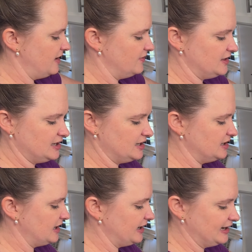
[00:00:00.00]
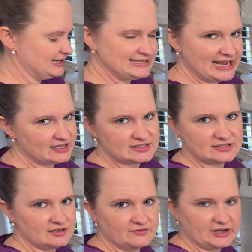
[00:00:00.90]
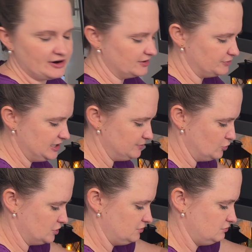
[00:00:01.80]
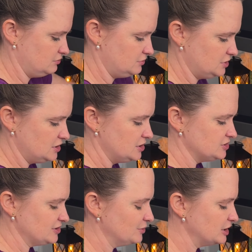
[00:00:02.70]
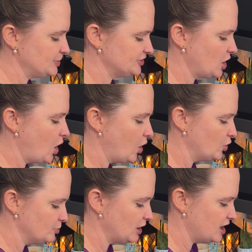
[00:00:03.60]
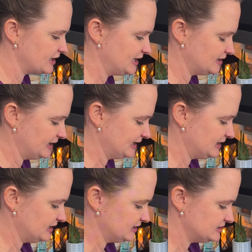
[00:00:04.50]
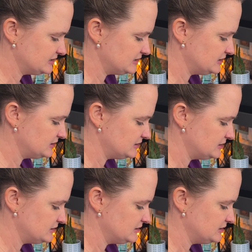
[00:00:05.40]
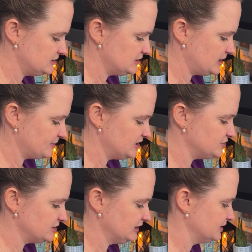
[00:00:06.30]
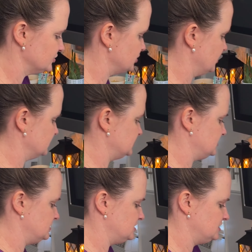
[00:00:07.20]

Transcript: and then I got to taste and figure out if we need more. So I don't want to put the whole block in like this. I'm going to do it in little chunks